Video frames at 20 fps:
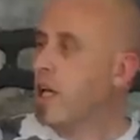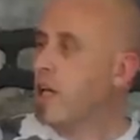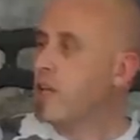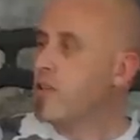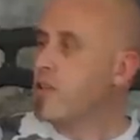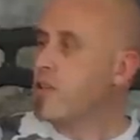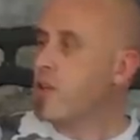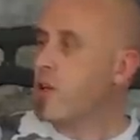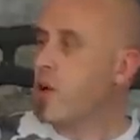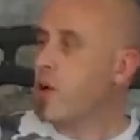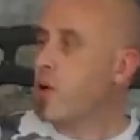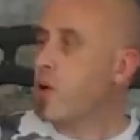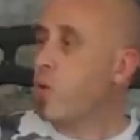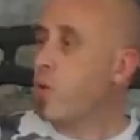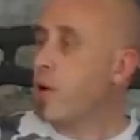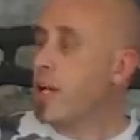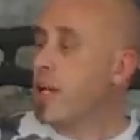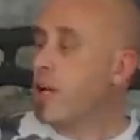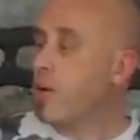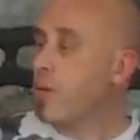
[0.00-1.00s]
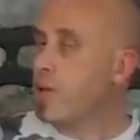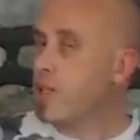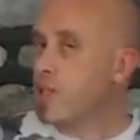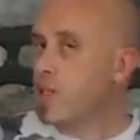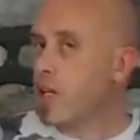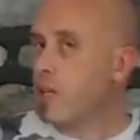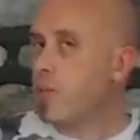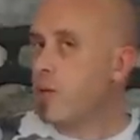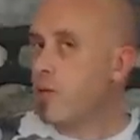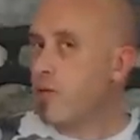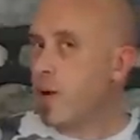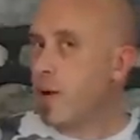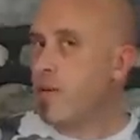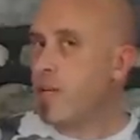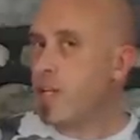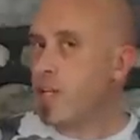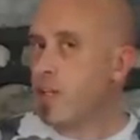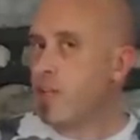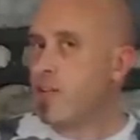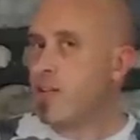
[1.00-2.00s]
So it's going to be
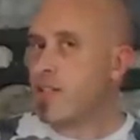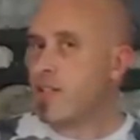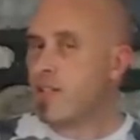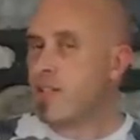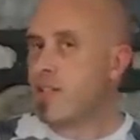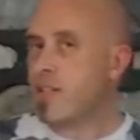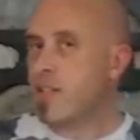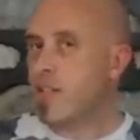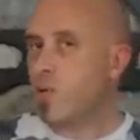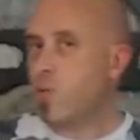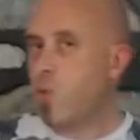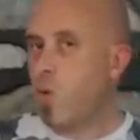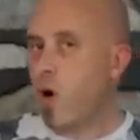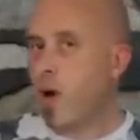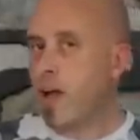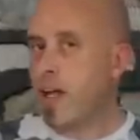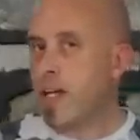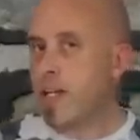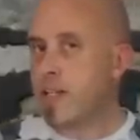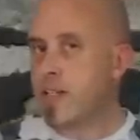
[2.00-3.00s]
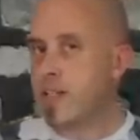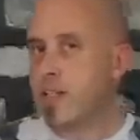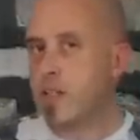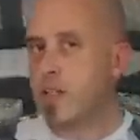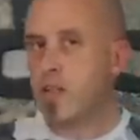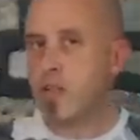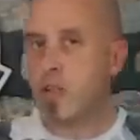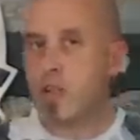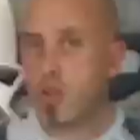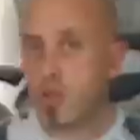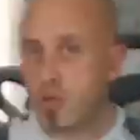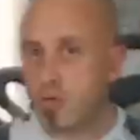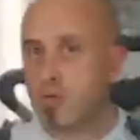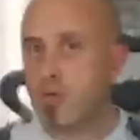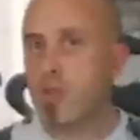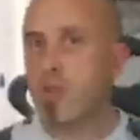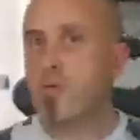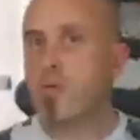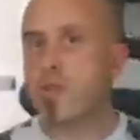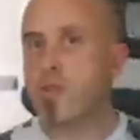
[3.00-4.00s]
very curious to see what its
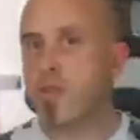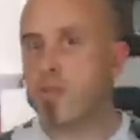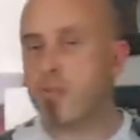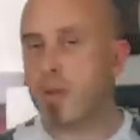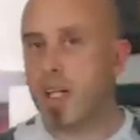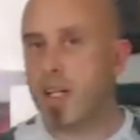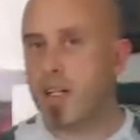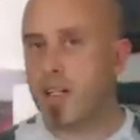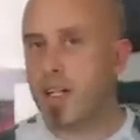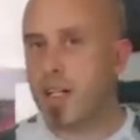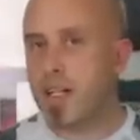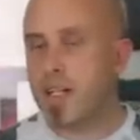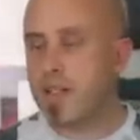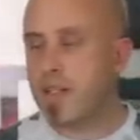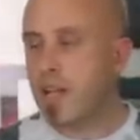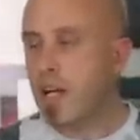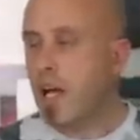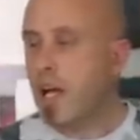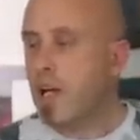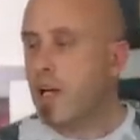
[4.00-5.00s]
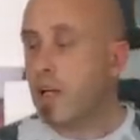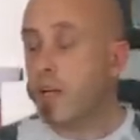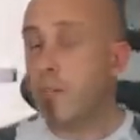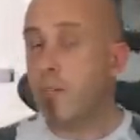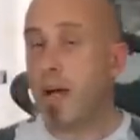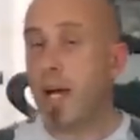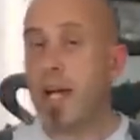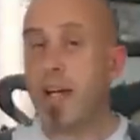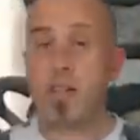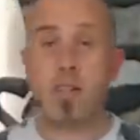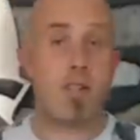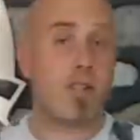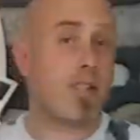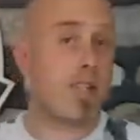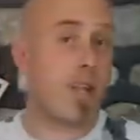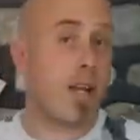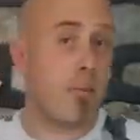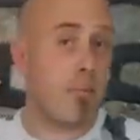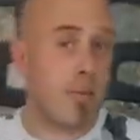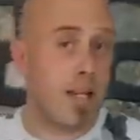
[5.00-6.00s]
cruise speed is compared to,
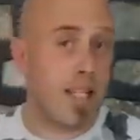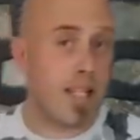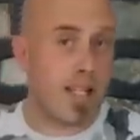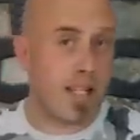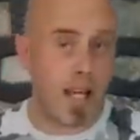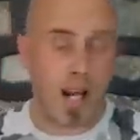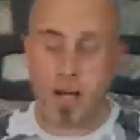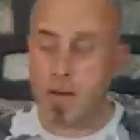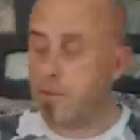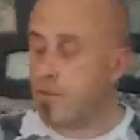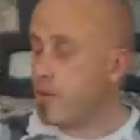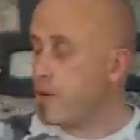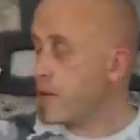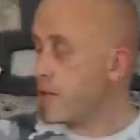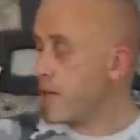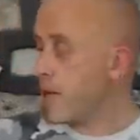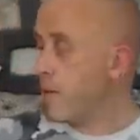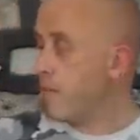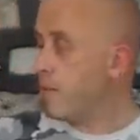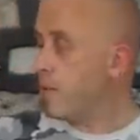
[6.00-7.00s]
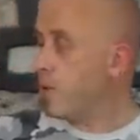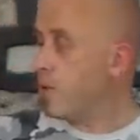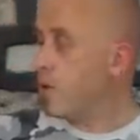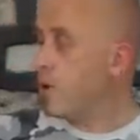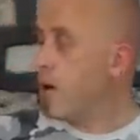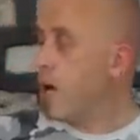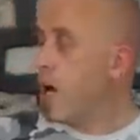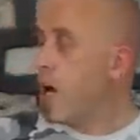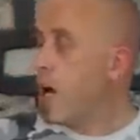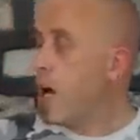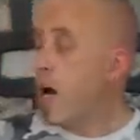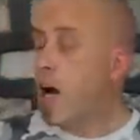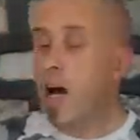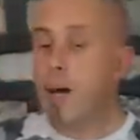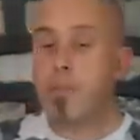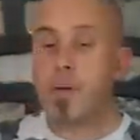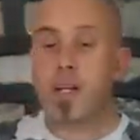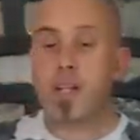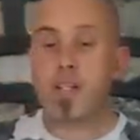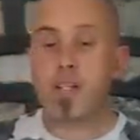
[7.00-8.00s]
say, a Mini Talon, for example,
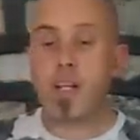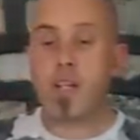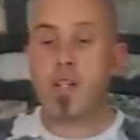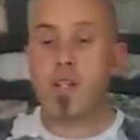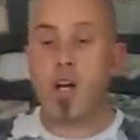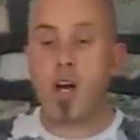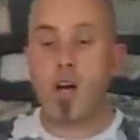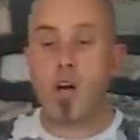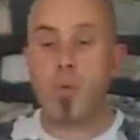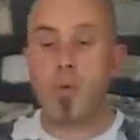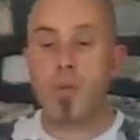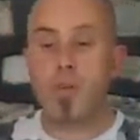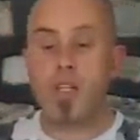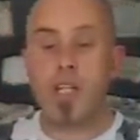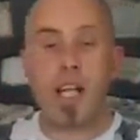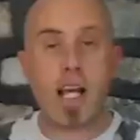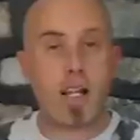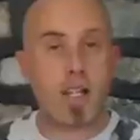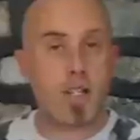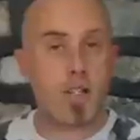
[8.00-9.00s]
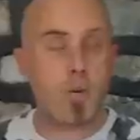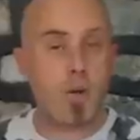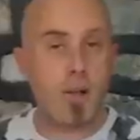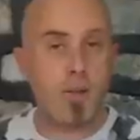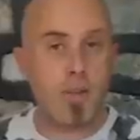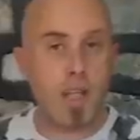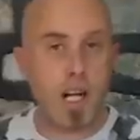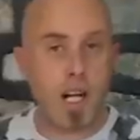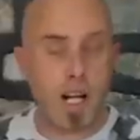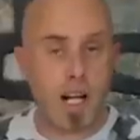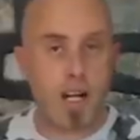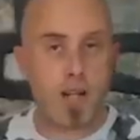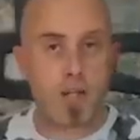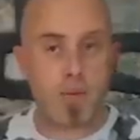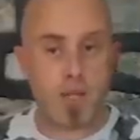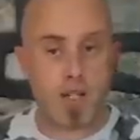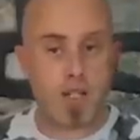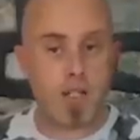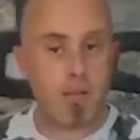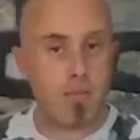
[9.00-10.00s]
because I know with the XUAV
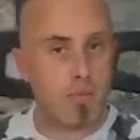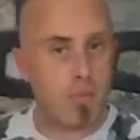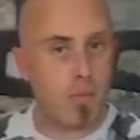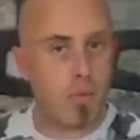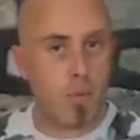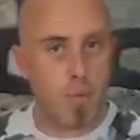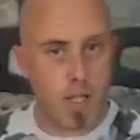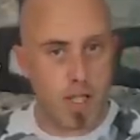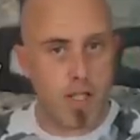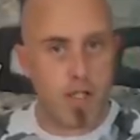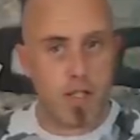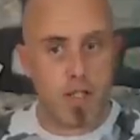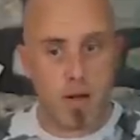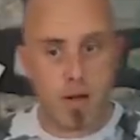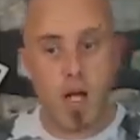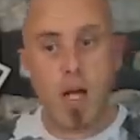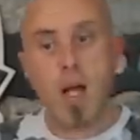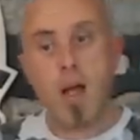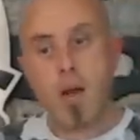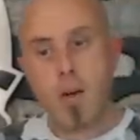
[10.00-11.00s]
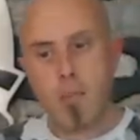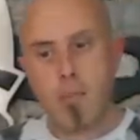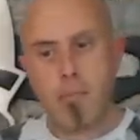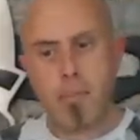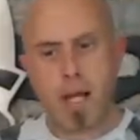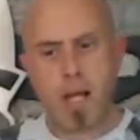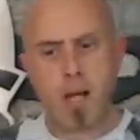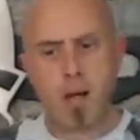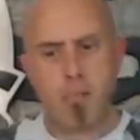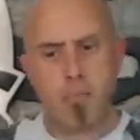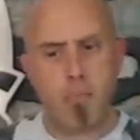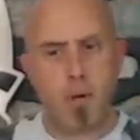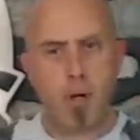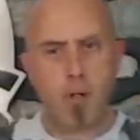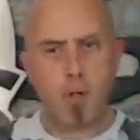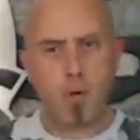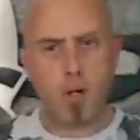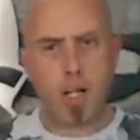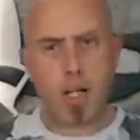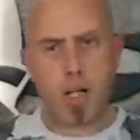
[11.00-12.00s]
Clouds, which is a bigger
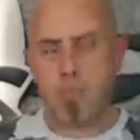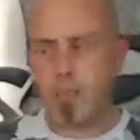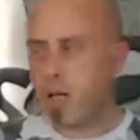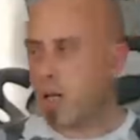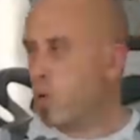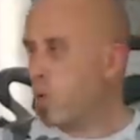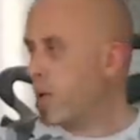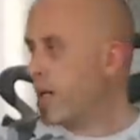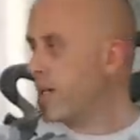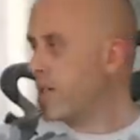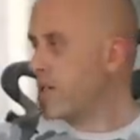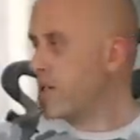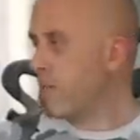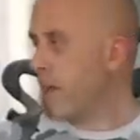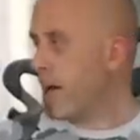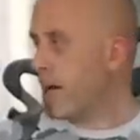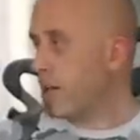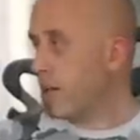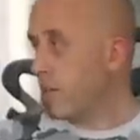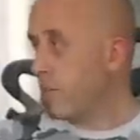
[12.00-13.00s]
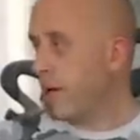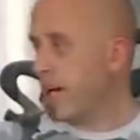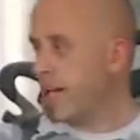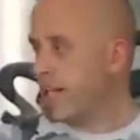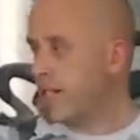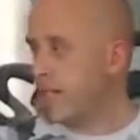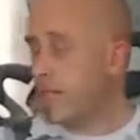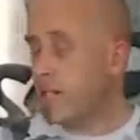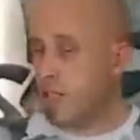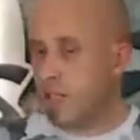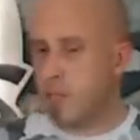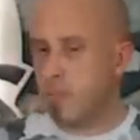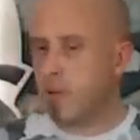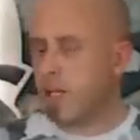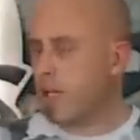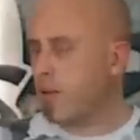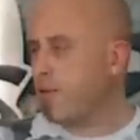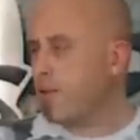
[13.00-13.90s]
model, like a bigger wingspan compared to this and a bigger